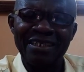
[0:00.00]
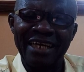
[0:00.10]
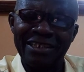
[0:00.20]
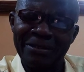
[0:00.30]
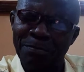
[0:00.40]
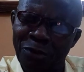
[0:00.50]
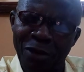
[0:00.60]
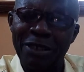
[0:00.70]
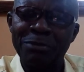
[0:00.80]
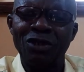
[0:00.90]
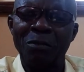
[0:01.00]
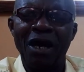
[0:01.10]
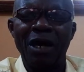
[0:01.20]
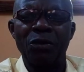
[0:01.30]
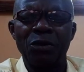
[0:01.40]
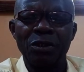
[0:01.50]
there's a problem somehow.